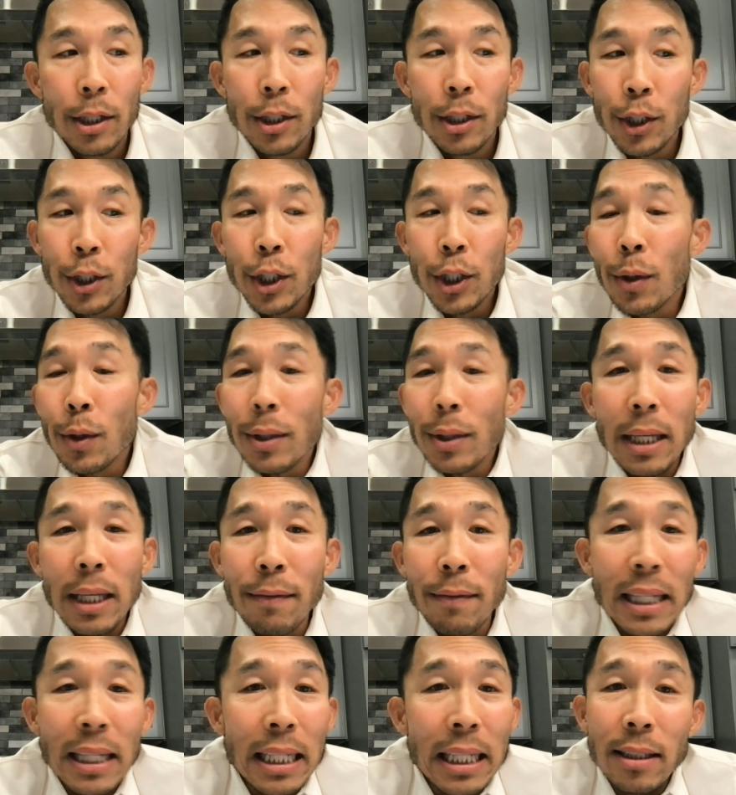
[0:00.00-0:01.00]
You don't
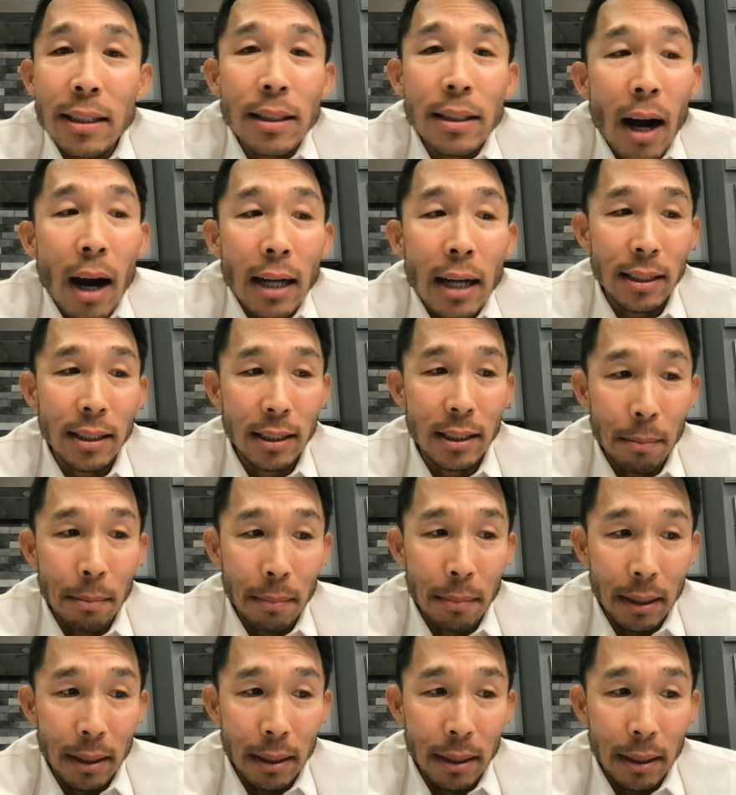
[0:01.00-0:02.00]
even need to talk to
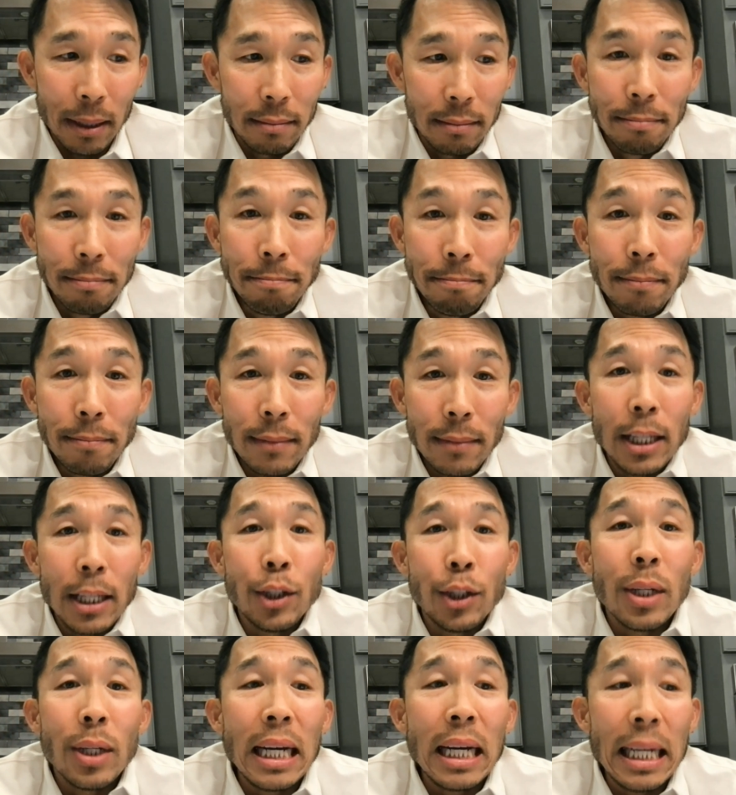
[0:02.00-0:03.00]
somebody,
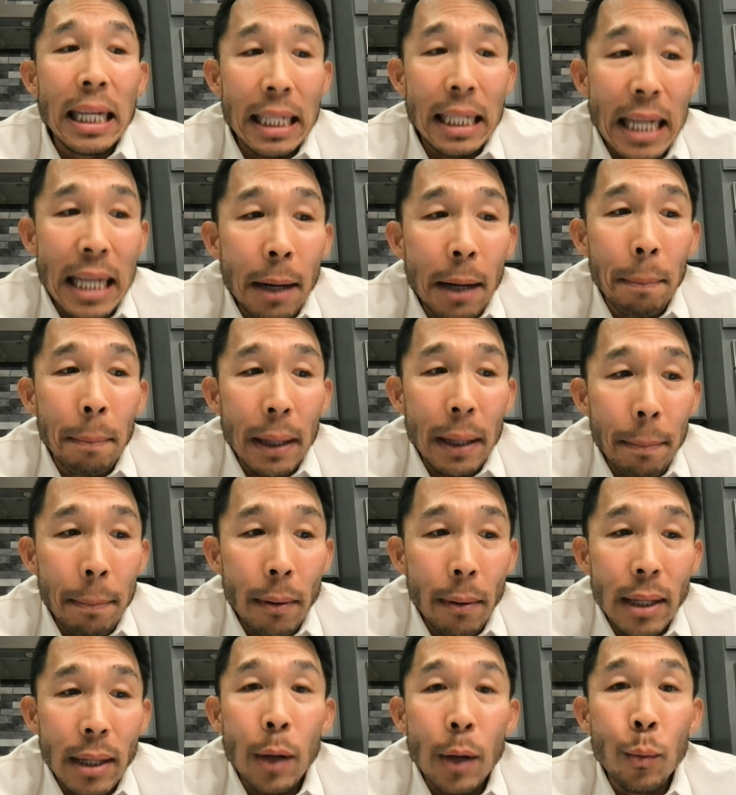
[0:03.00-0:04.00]
and you can connect
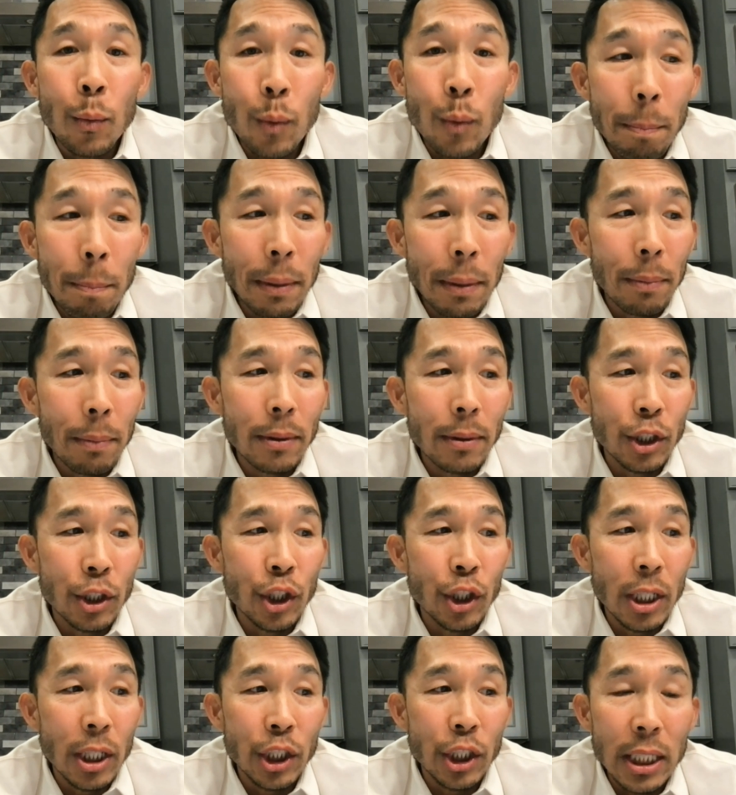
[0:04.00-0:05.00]
people and win people
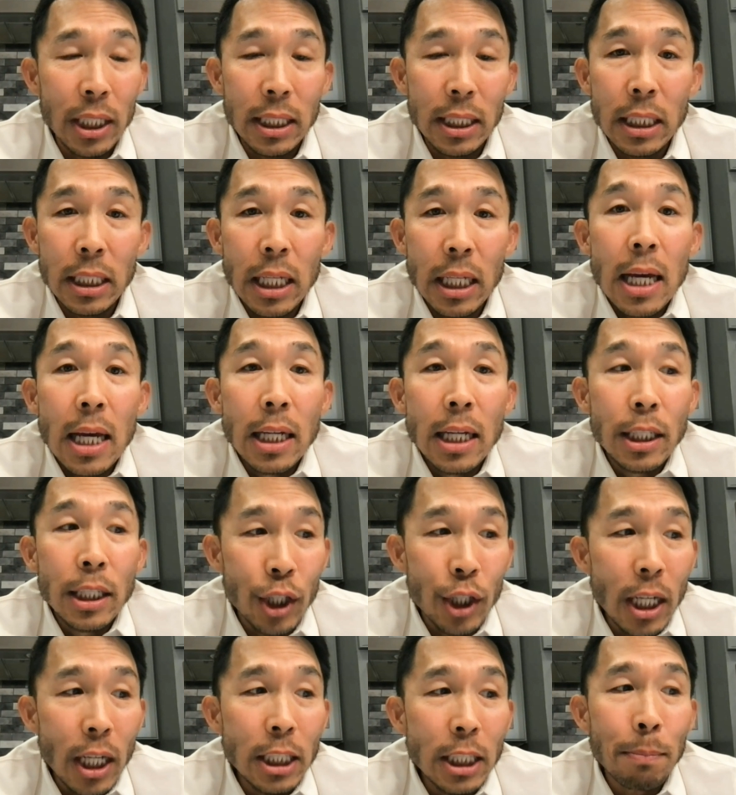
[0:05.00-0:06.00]
to Jesus
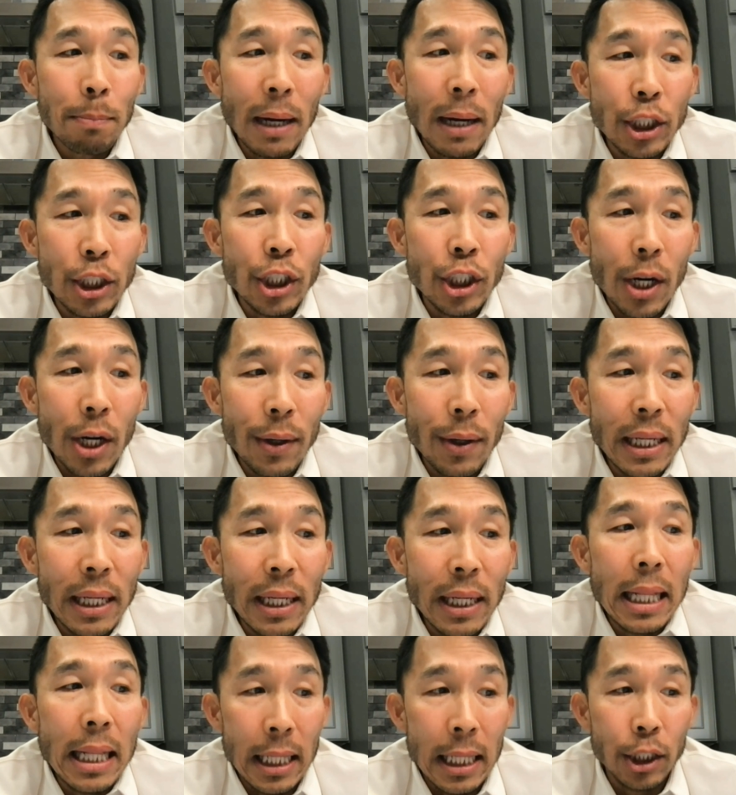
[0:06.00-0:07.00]
just by
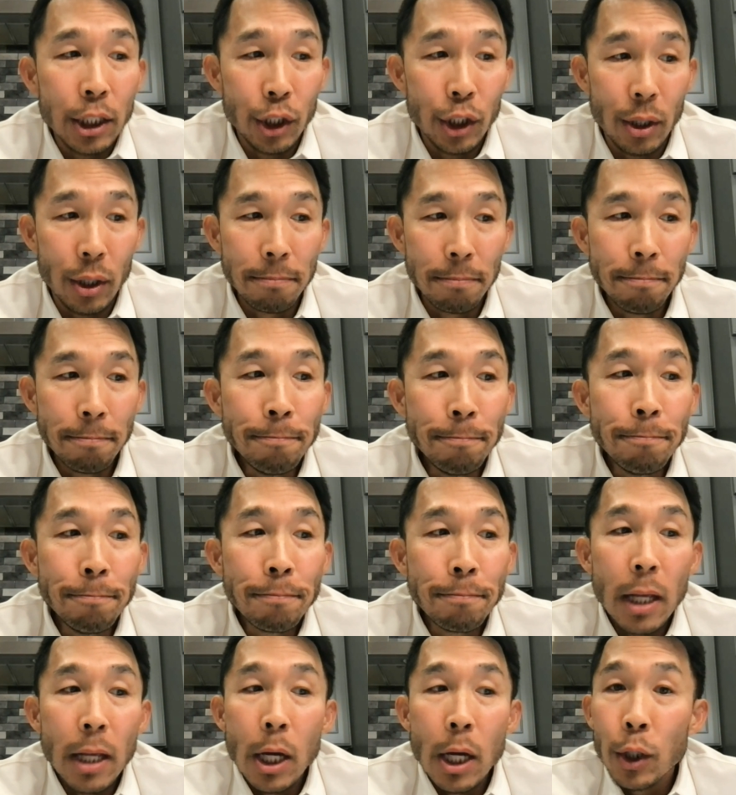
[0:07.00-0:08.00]
sharing literature.
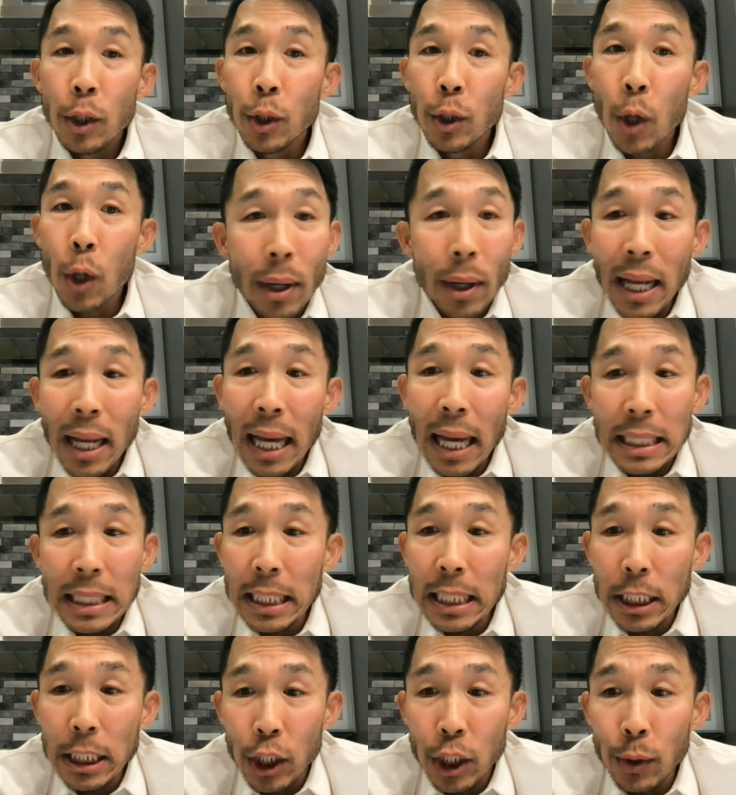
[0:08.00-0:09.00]
No one has
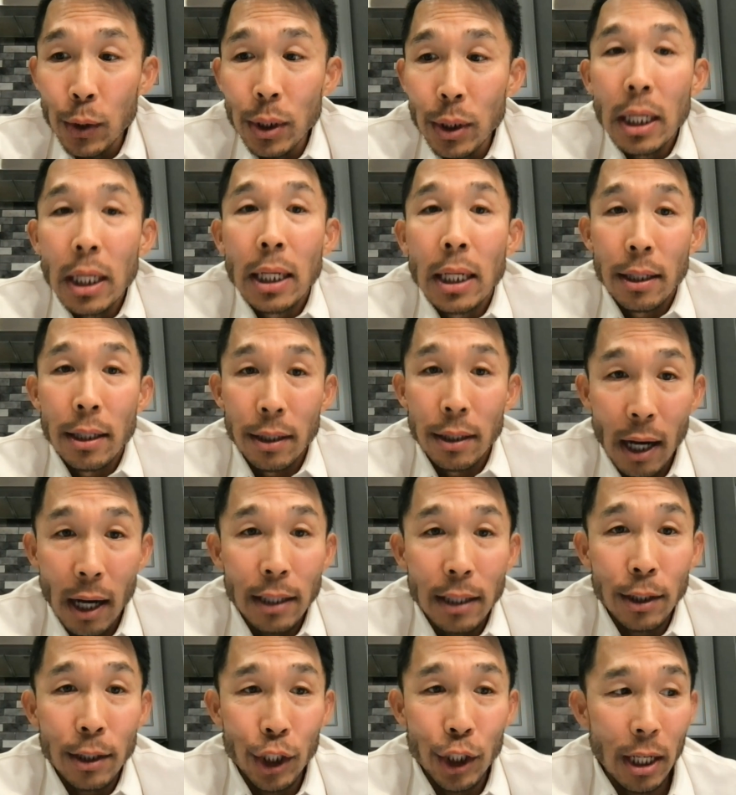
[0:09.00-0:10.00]
an excuse
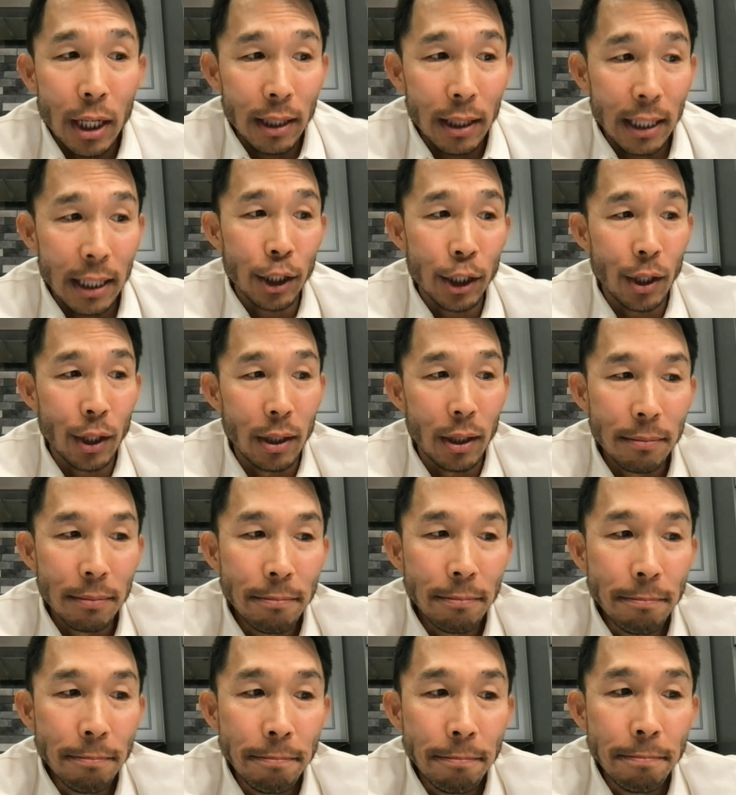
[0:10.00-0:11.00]
not to share literature.